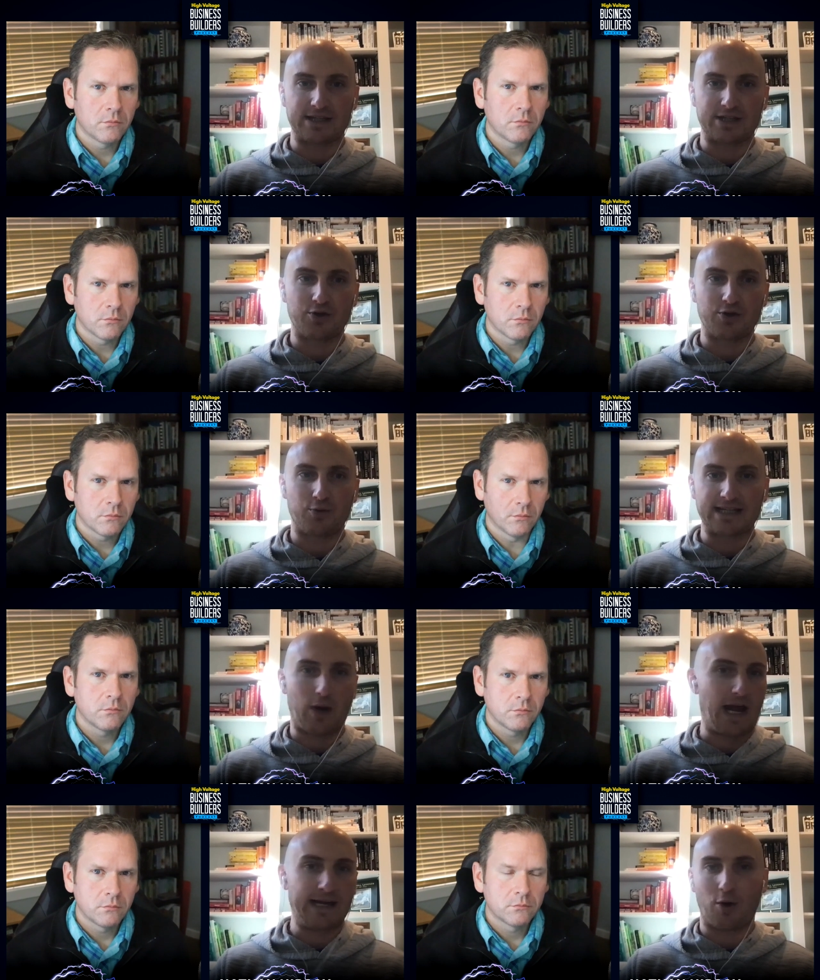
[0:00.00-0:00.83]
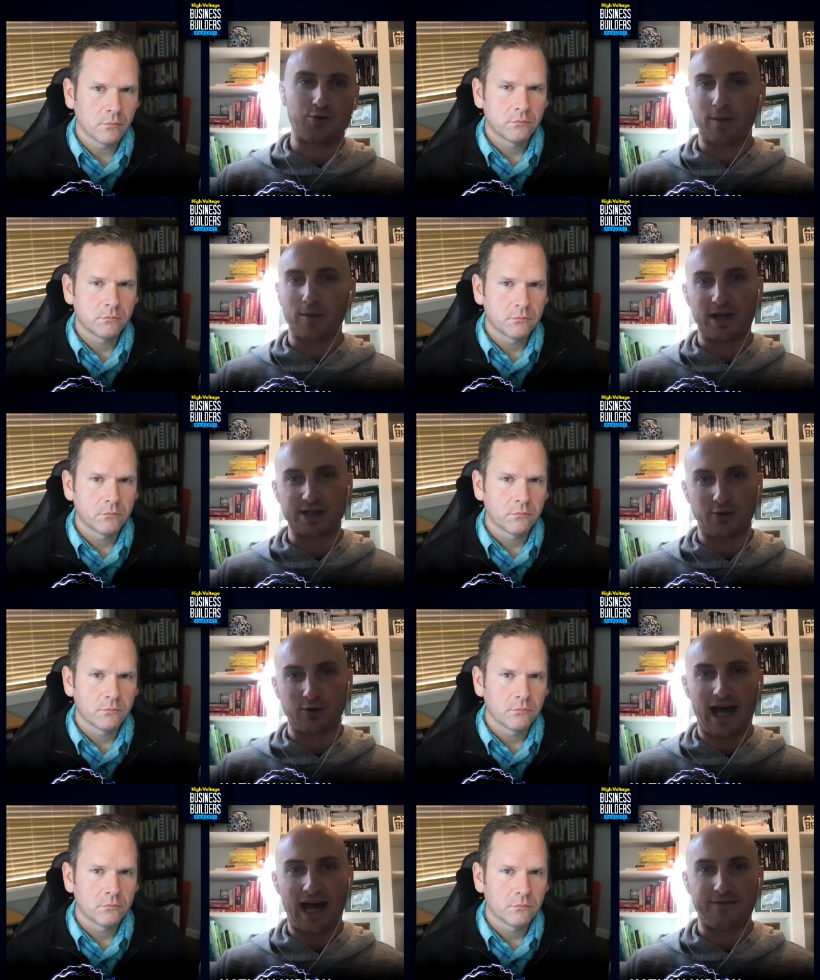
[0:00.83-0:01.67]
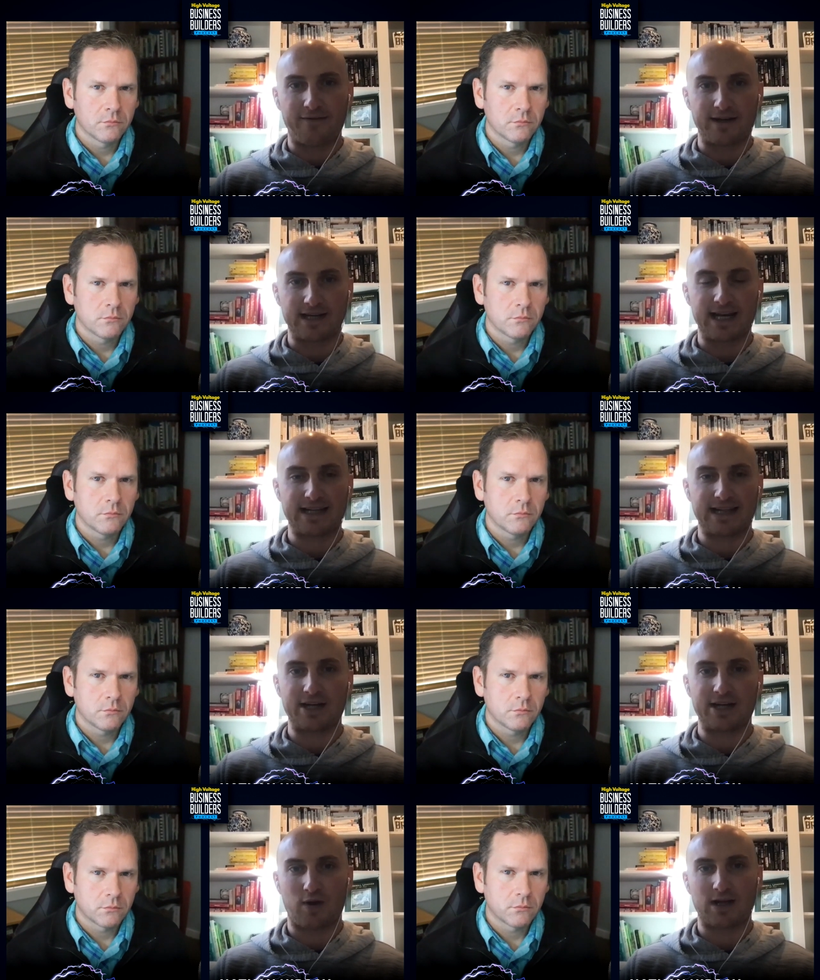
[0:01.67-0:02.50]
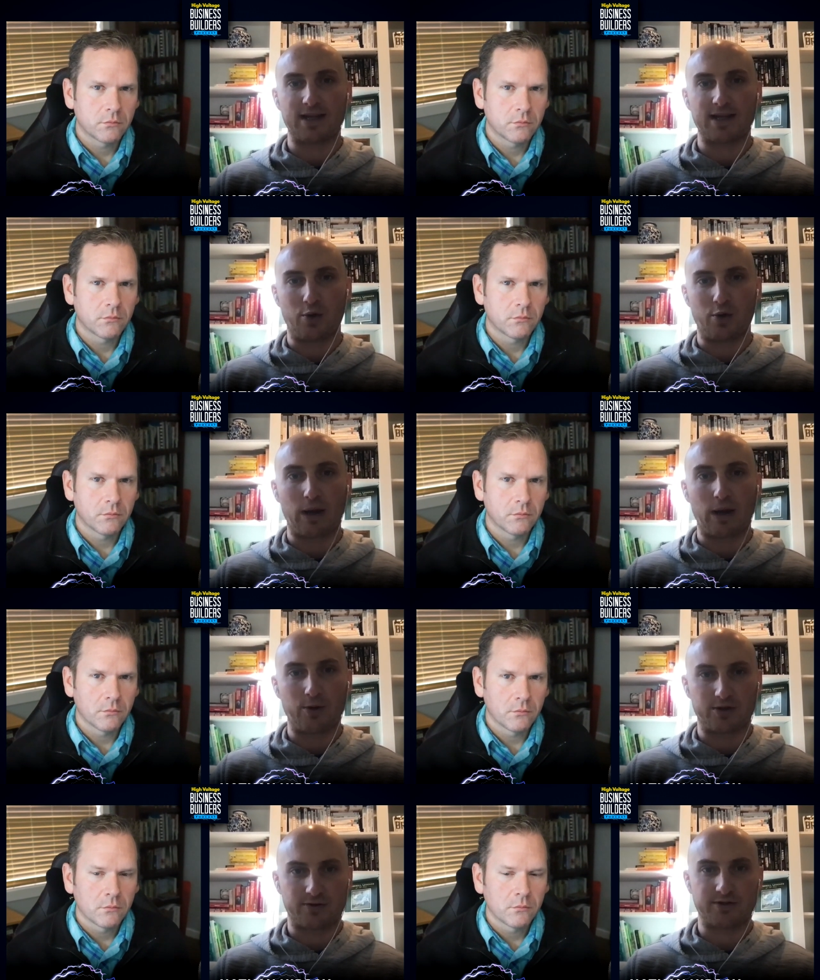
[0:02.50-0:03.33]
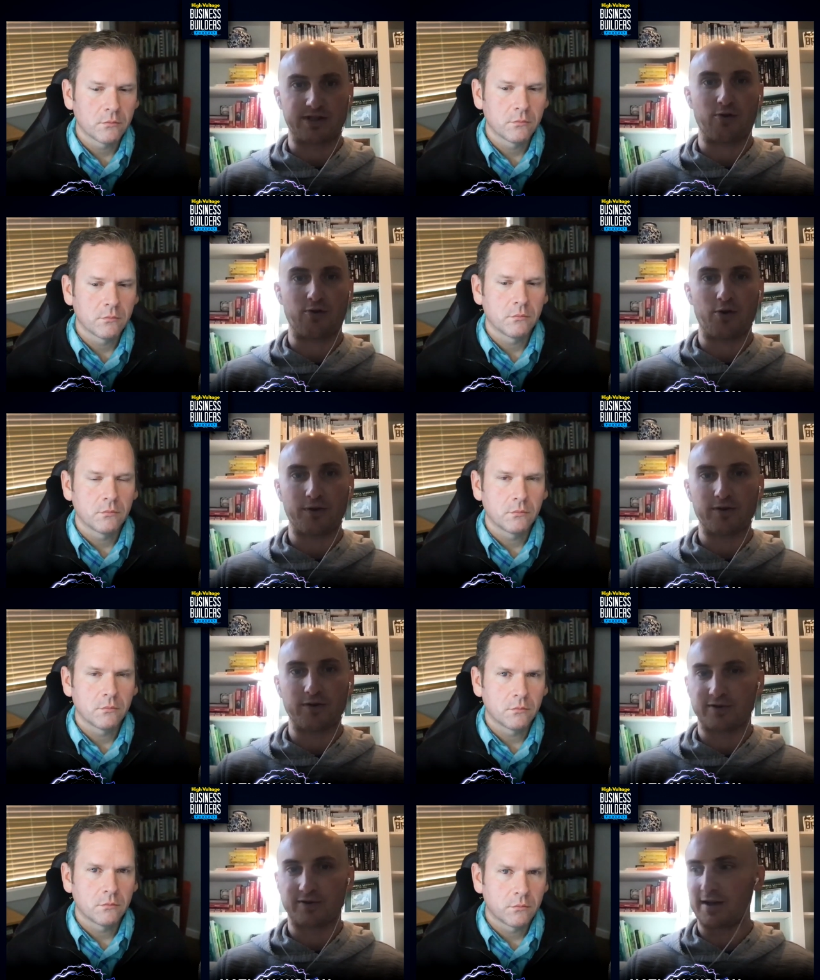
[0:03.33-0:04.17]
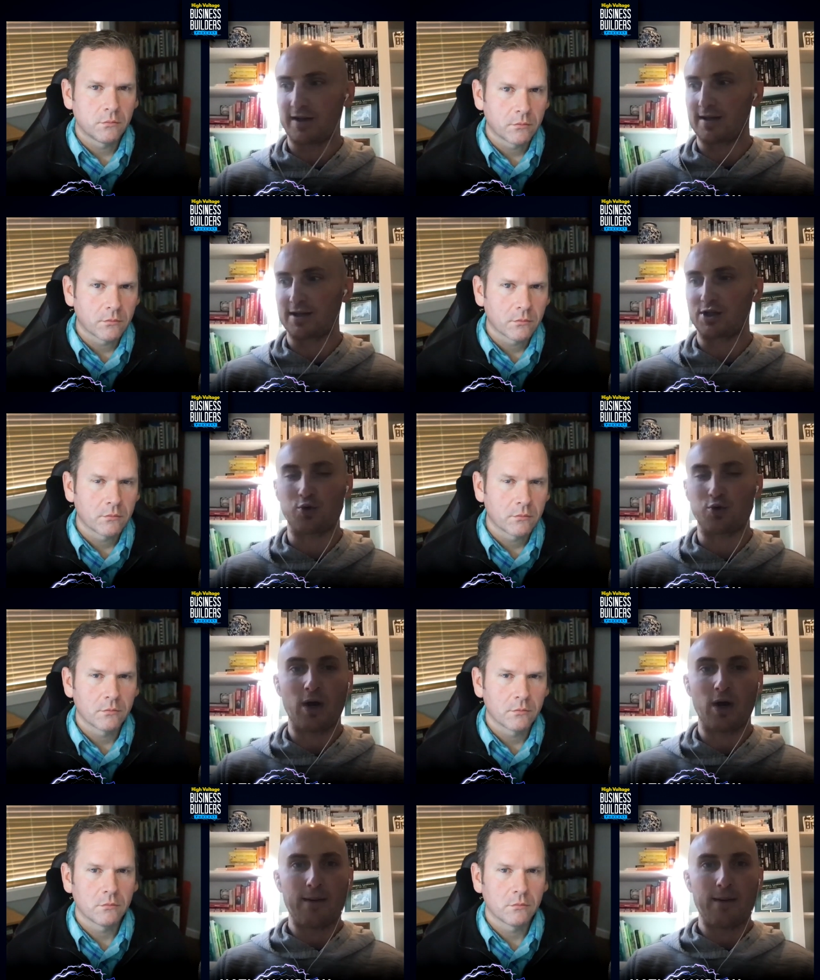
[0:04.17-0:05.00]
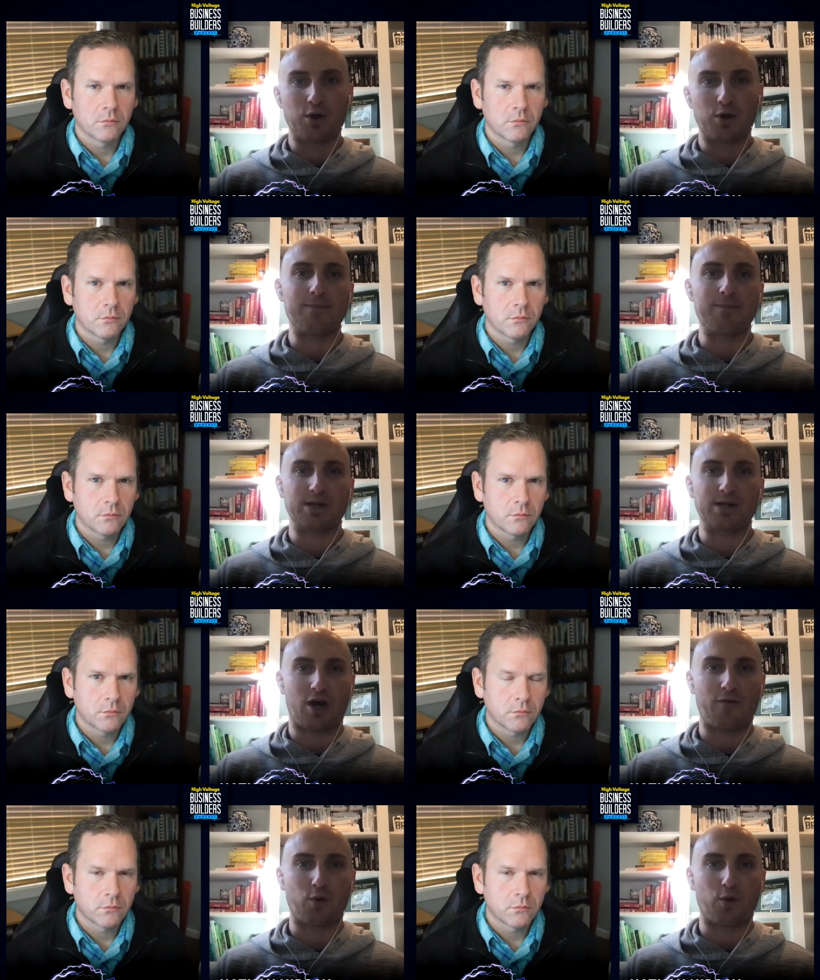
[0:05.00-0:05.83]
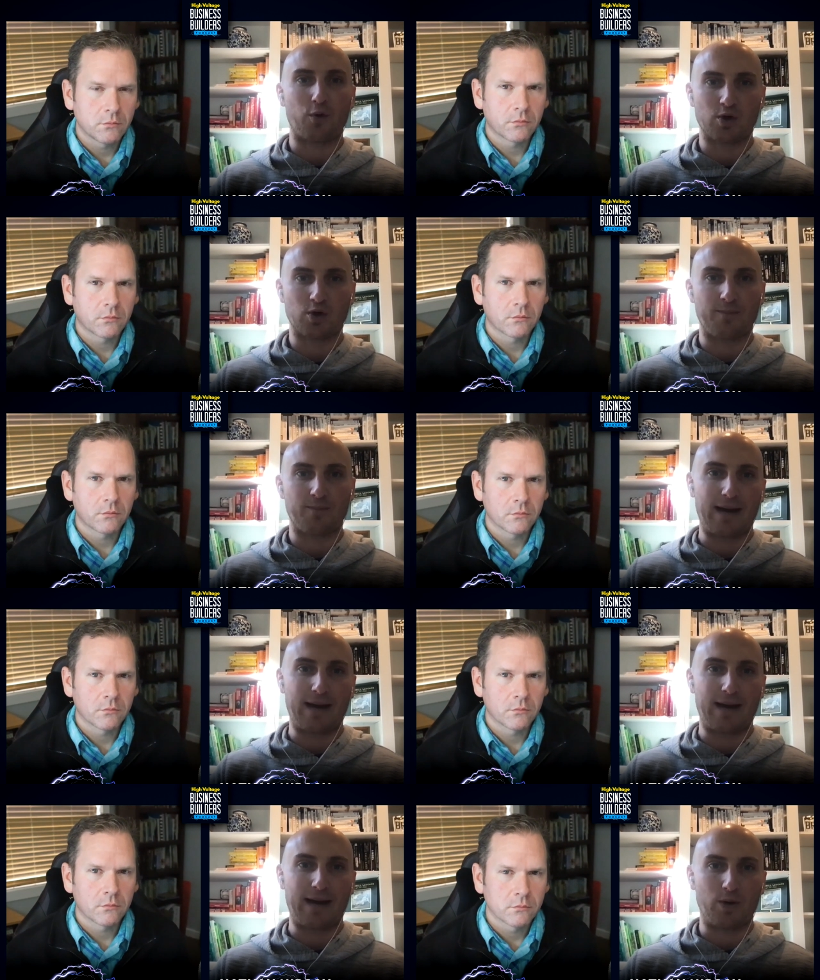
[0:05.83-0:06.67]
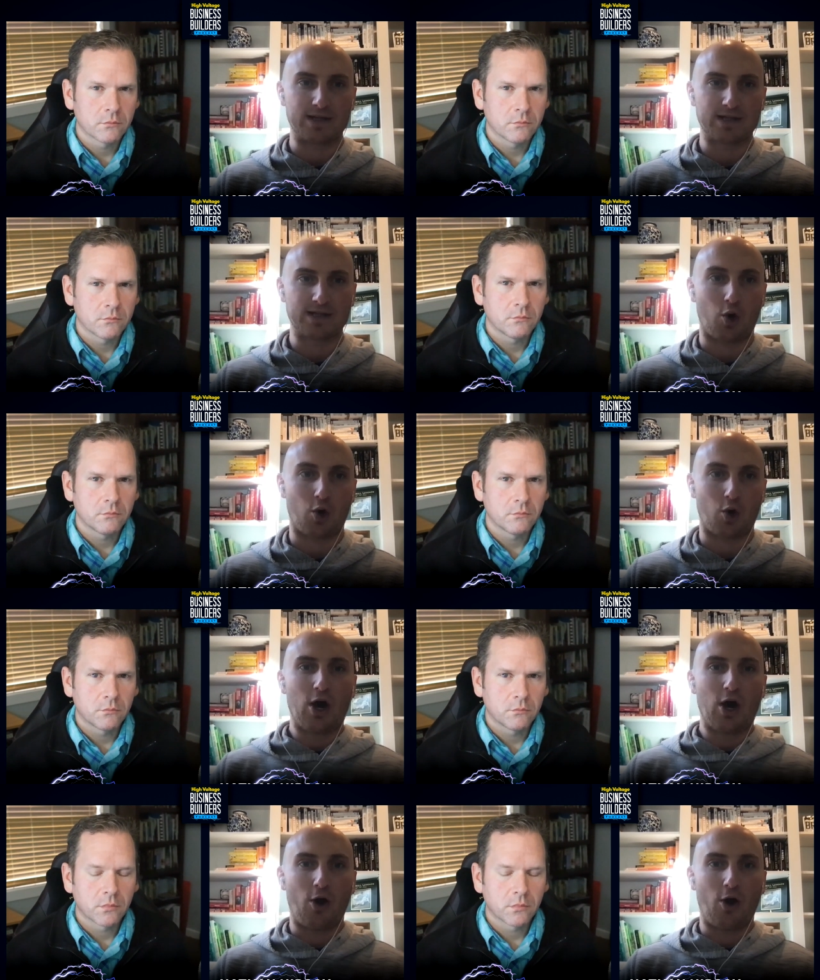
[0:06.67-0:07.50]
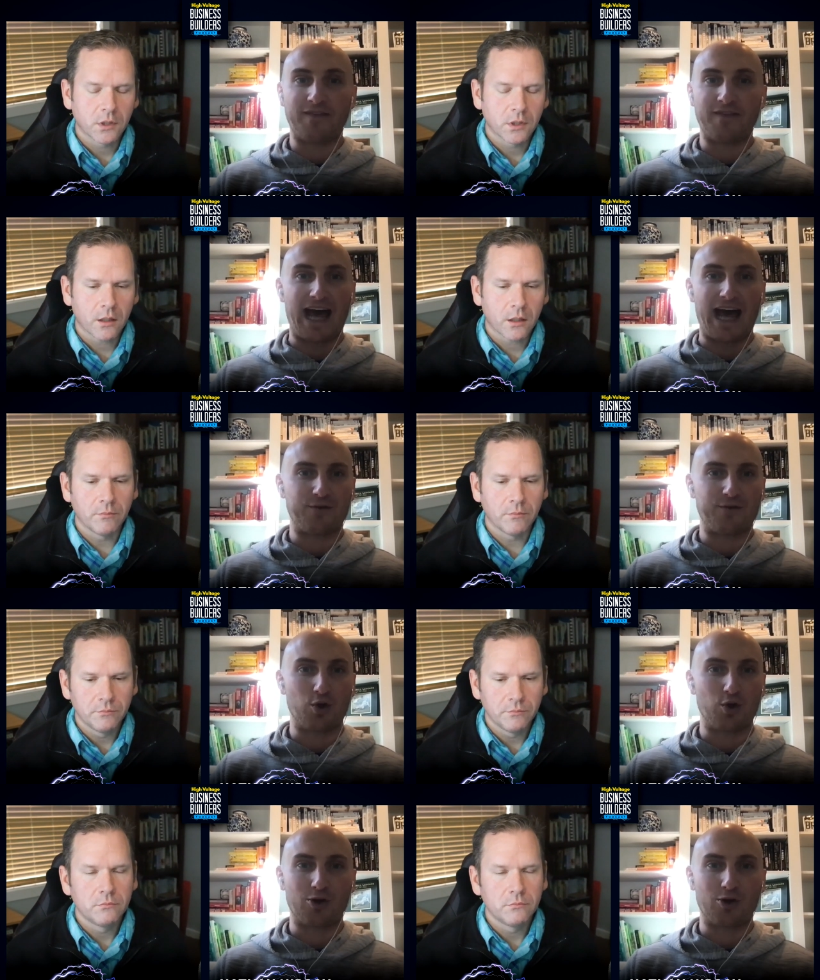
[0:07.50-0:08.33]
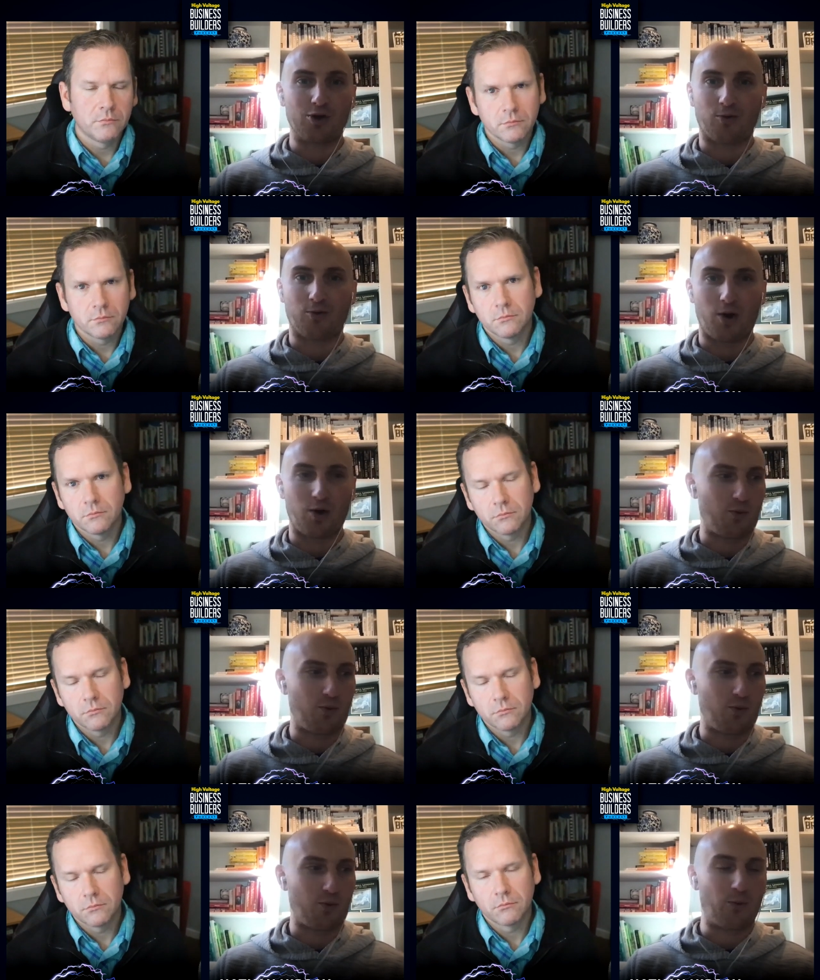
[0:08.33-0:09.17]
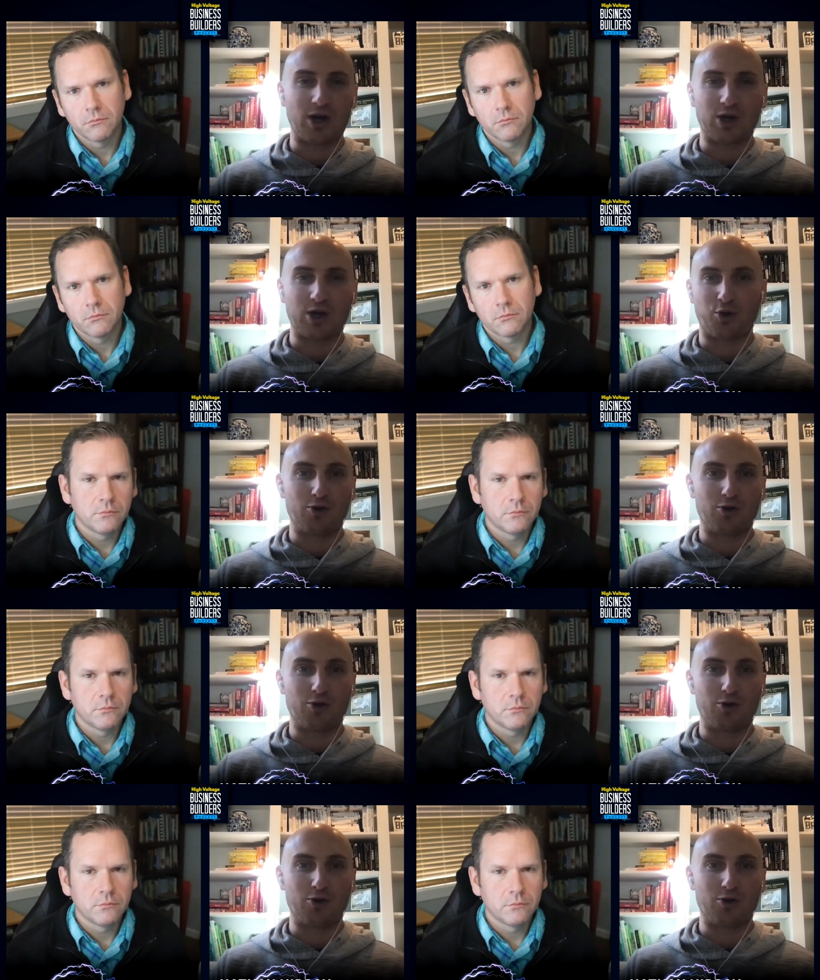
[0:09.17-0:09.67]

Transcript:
Speaker 1: to any marketplace you have and connect that directly to QuickBooks or Xero. Those are the the two bookkeeping softwares we're compatible with. So all of that, if you agree to our quote, we walk you through